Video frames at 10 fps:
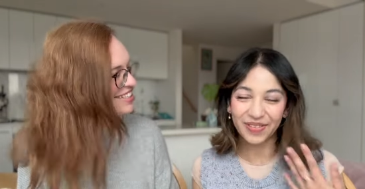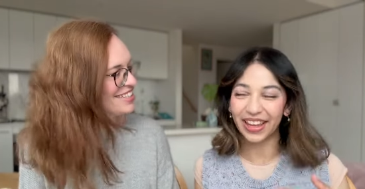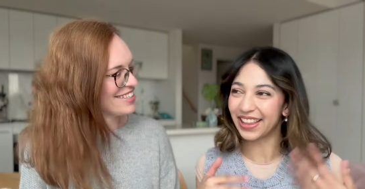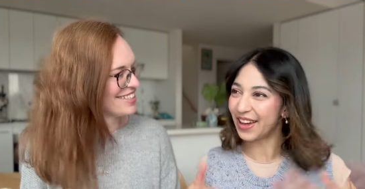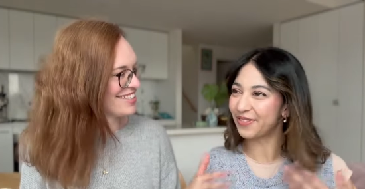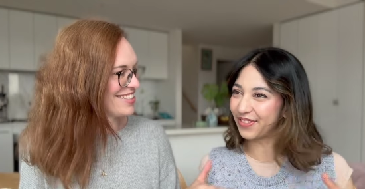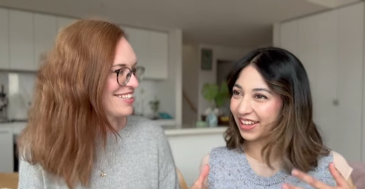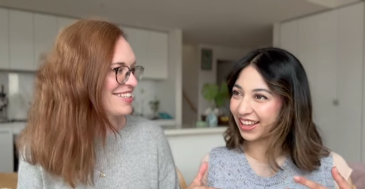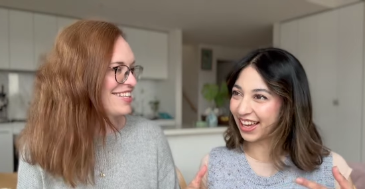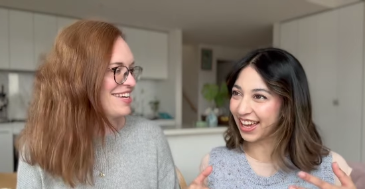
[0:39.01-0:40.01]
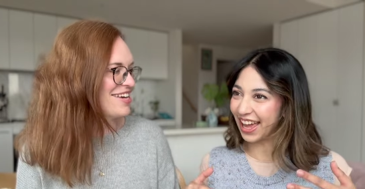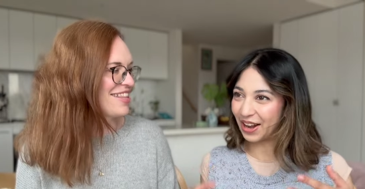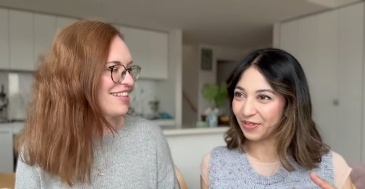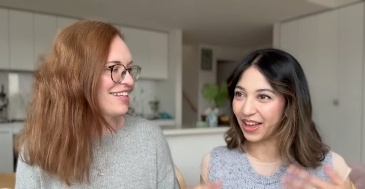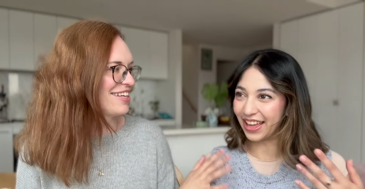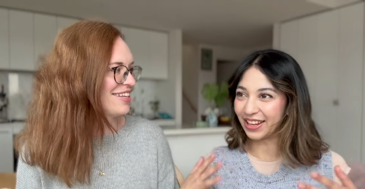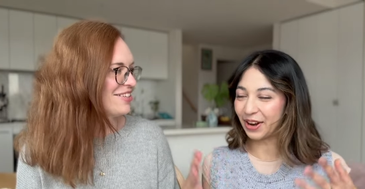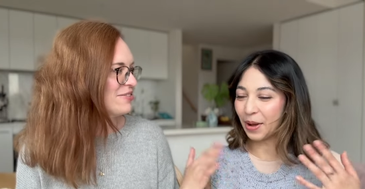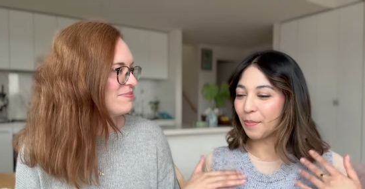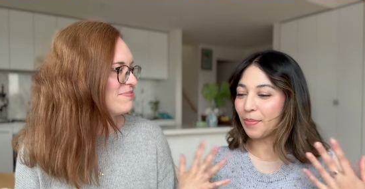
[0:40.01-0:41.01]
Speaker 1: getting that feeling again where you
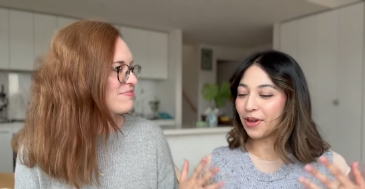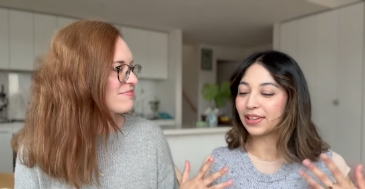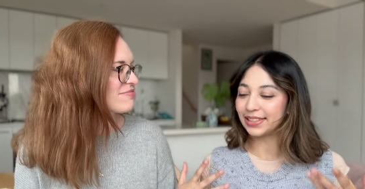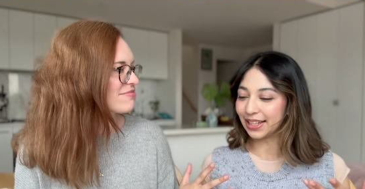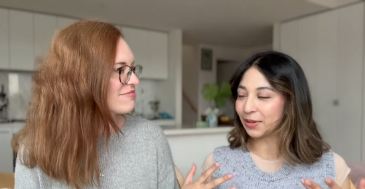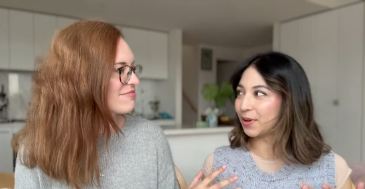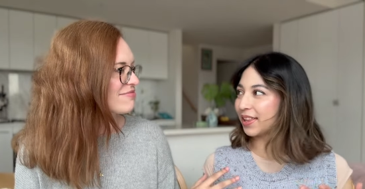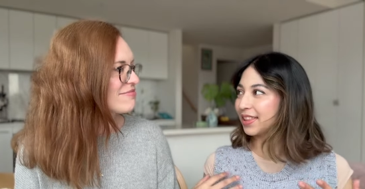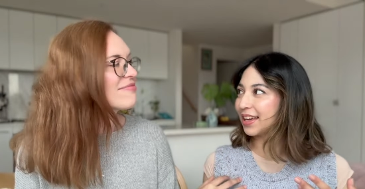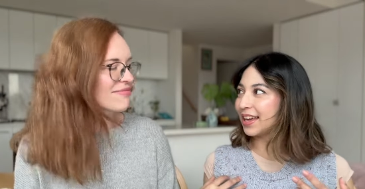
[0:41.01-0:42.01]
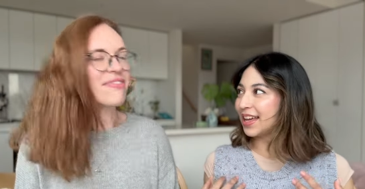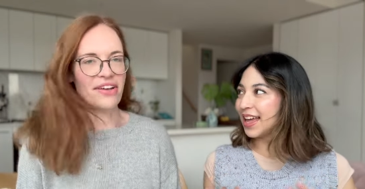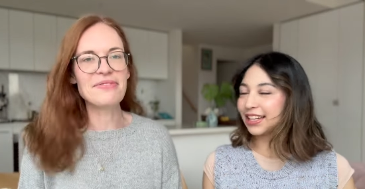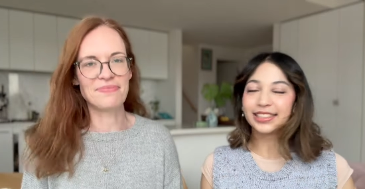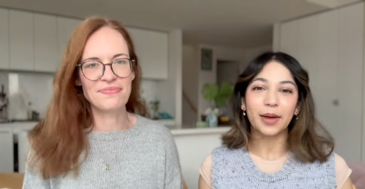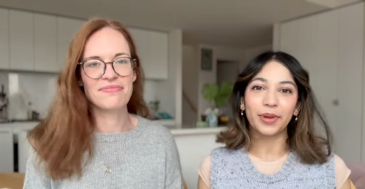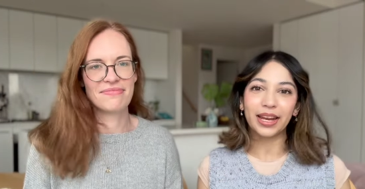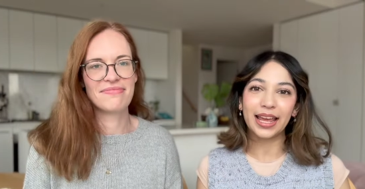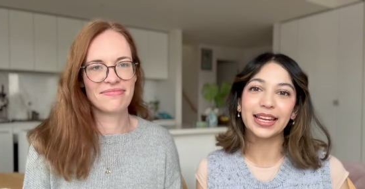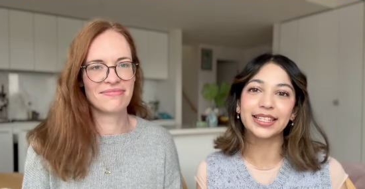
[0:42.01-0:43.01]
know I'm bursting with excitement
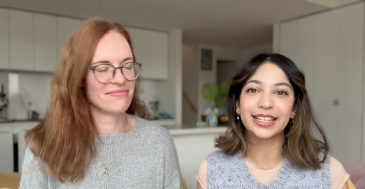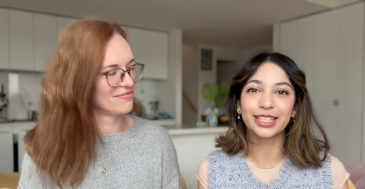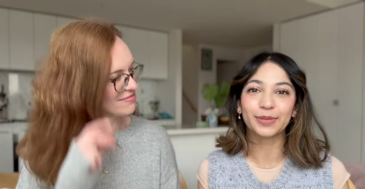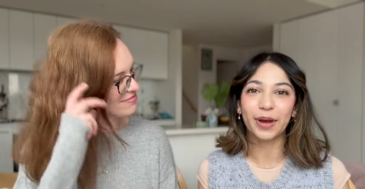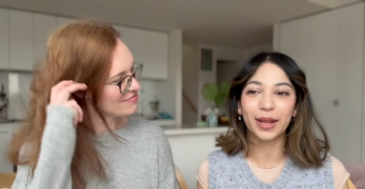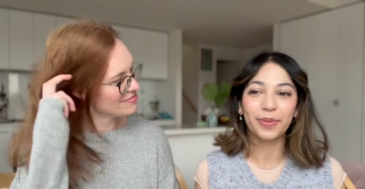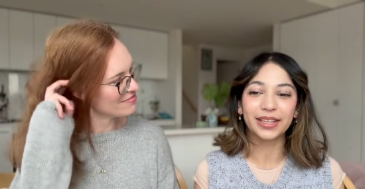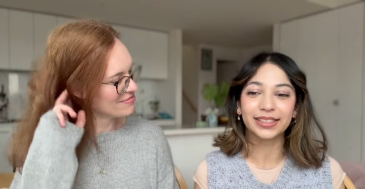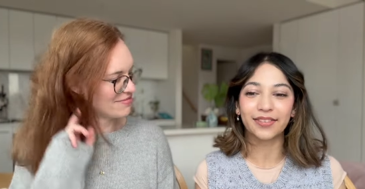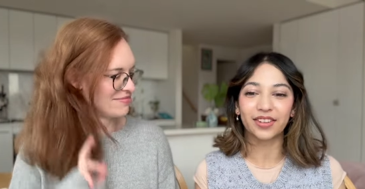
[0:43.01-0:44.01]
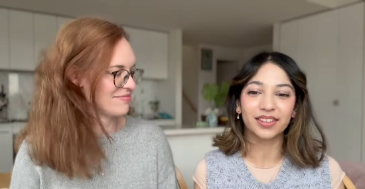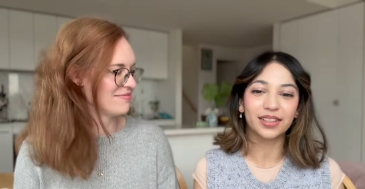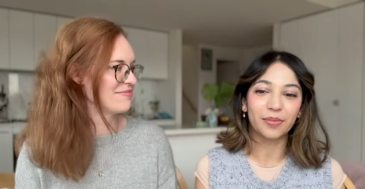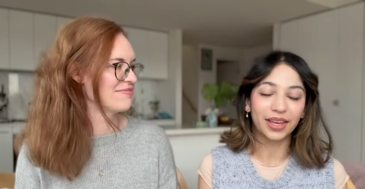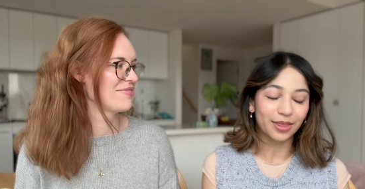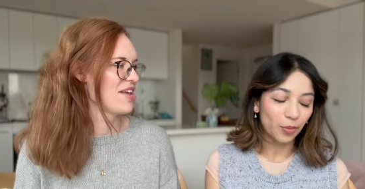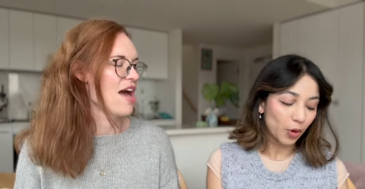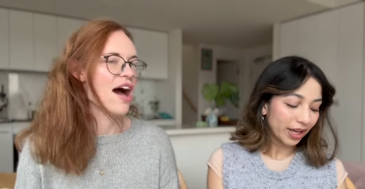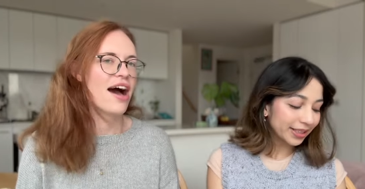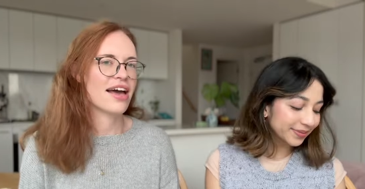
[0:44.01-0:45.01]
and energy despite it being seven something in the
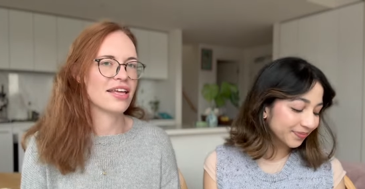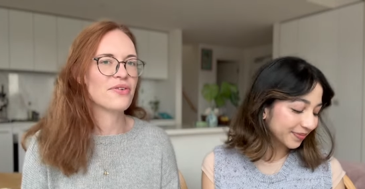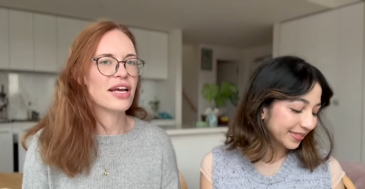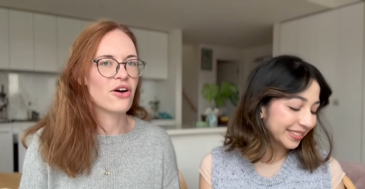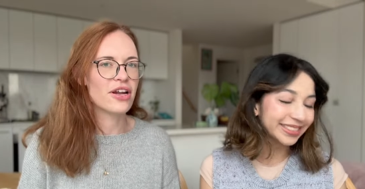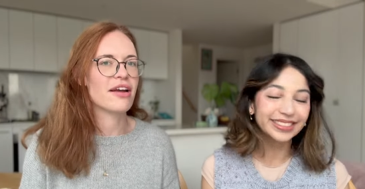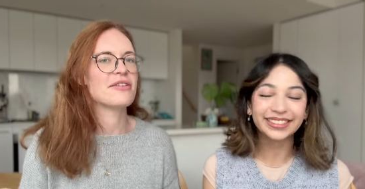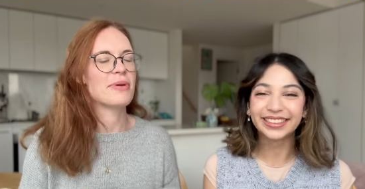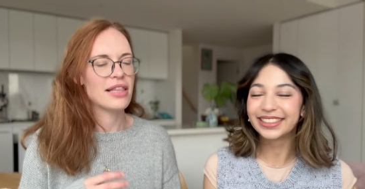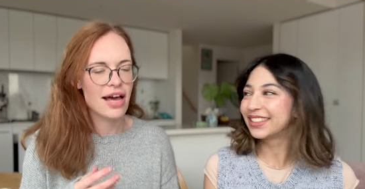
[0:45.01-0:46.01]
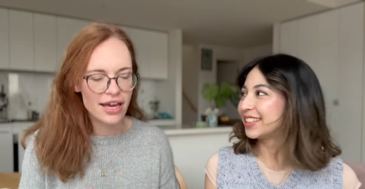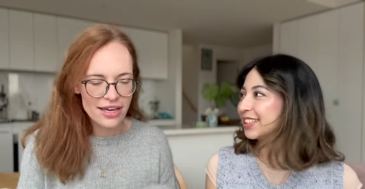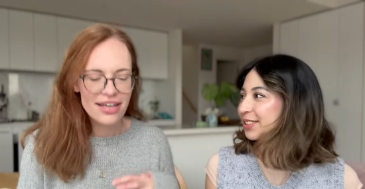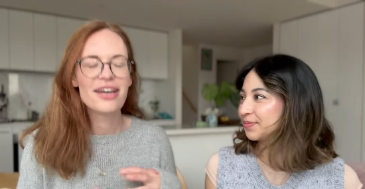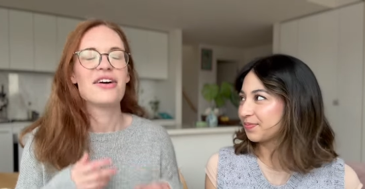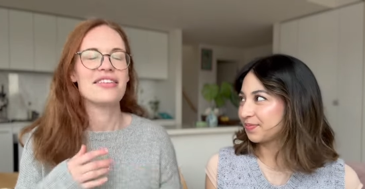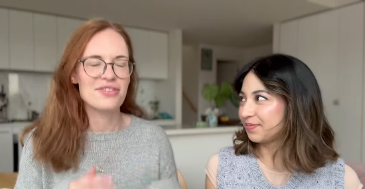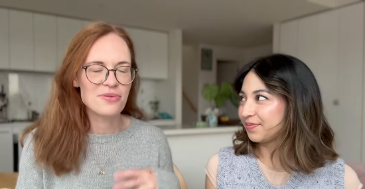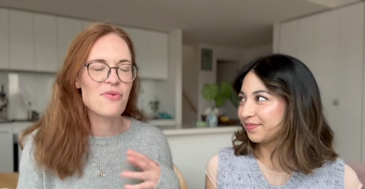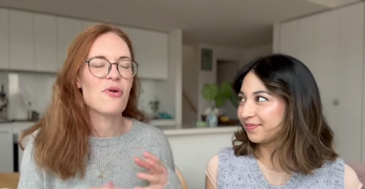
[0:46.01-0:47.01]
morning.
Speaker 2: I think when I got here I was a bit like
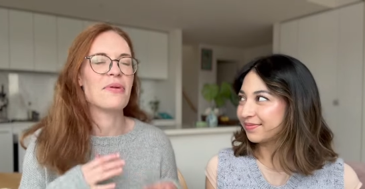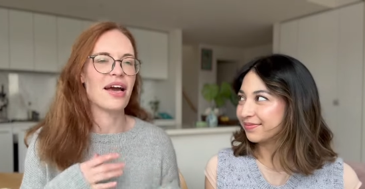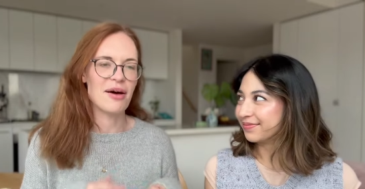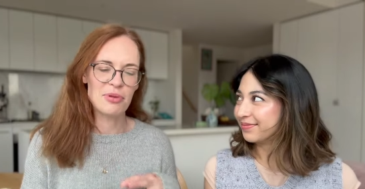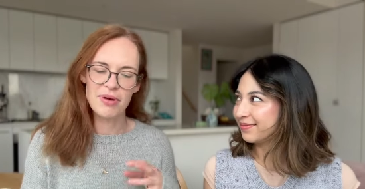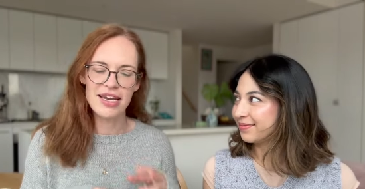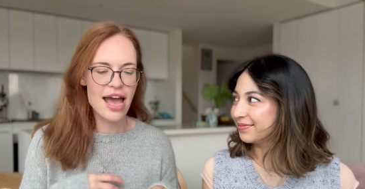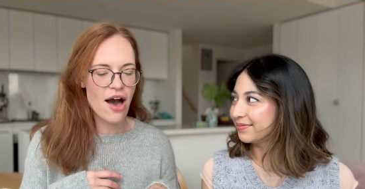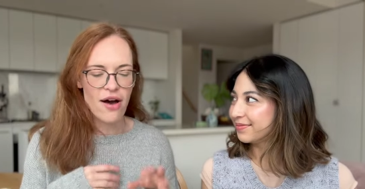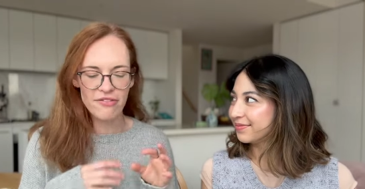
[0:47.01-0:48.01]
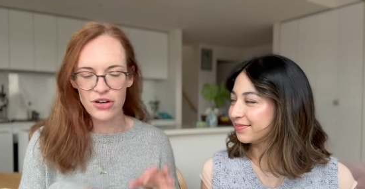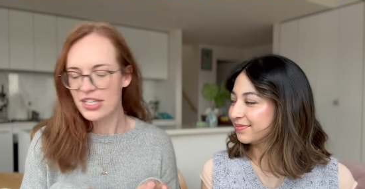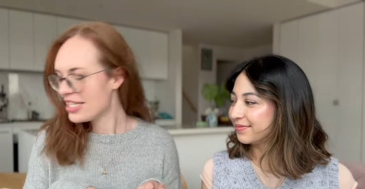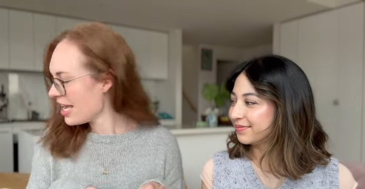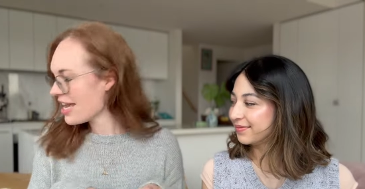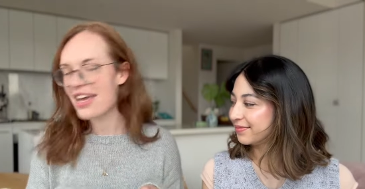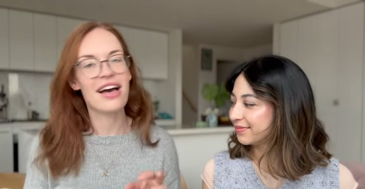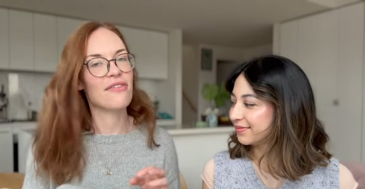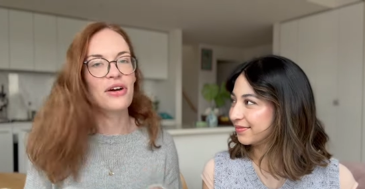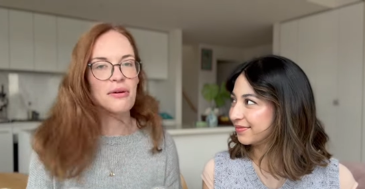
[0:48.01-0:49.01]
still warming up but now I've got
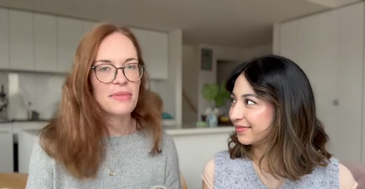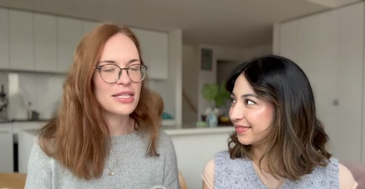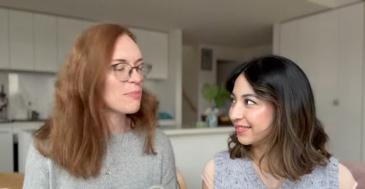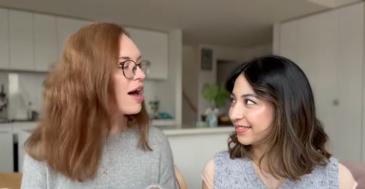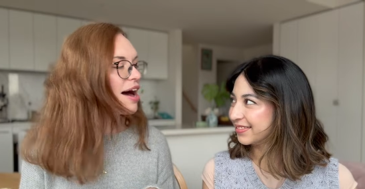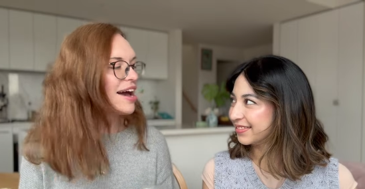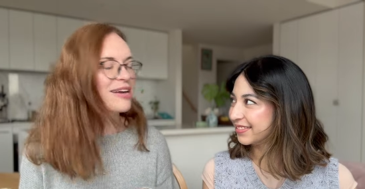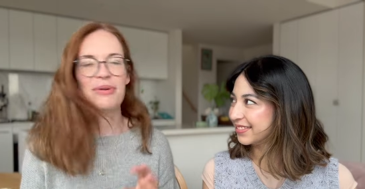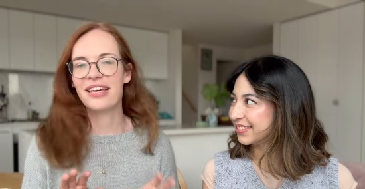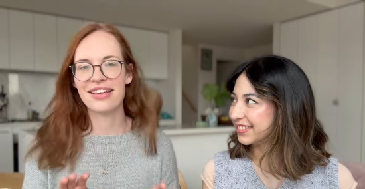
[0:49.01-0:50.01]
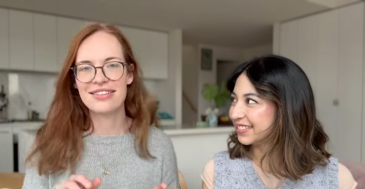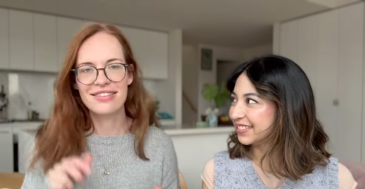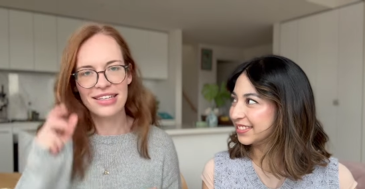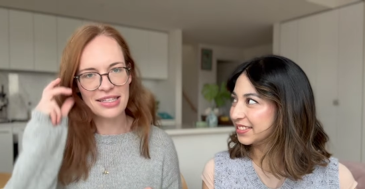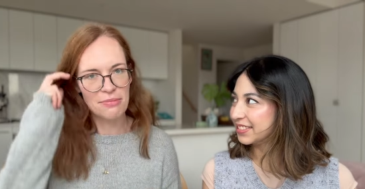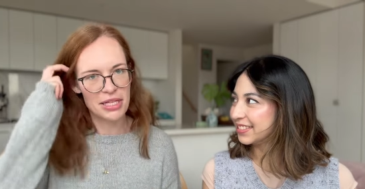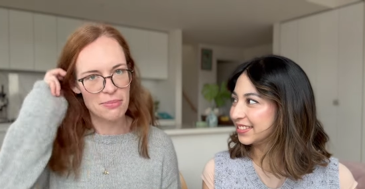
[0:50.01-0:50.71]
tea, I've got a mince pie because it's mince